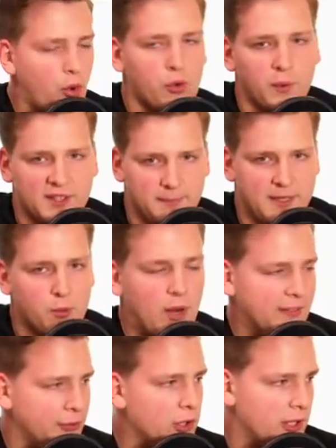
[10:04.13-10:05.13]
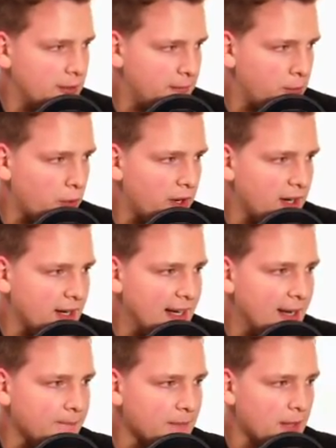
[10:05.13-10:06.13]
always be one dollar for
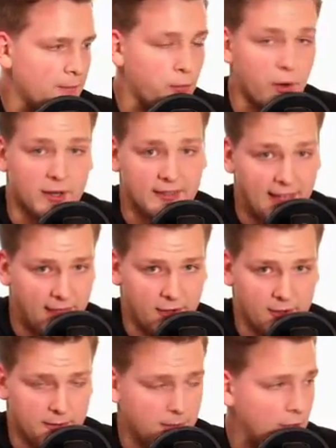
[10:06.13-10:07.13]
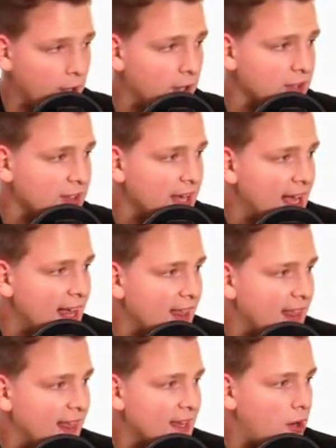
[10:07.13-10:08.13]
um, for Tether because
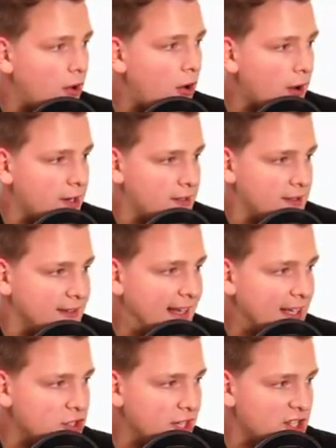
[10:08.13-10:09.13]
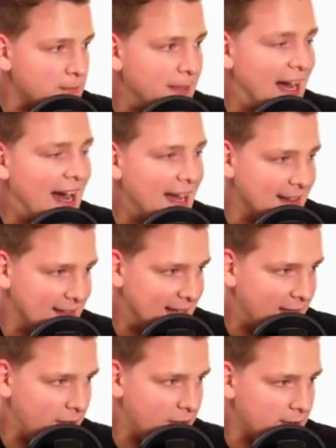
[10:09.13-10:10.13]
they are the exchange behind
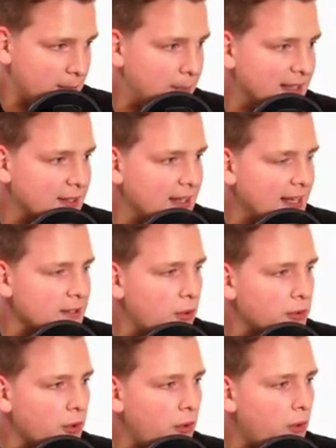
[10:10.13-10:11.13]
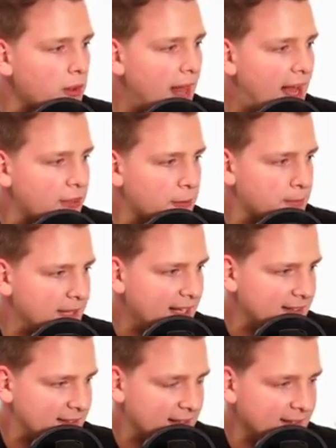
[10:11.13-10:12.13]
Tether. But in, on all other
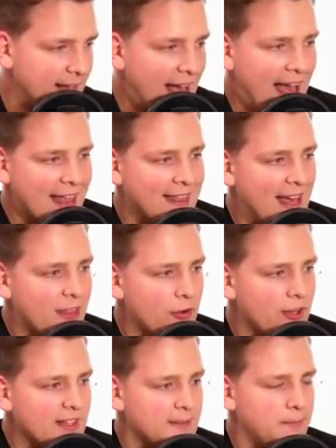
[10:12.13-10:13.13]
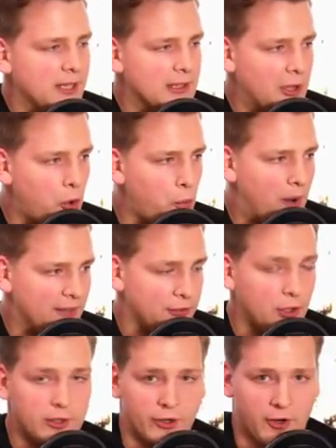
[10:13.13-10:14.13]
places, Tether is below one
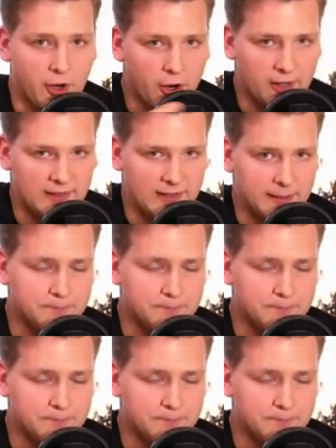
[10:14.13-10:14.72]
dollar currently,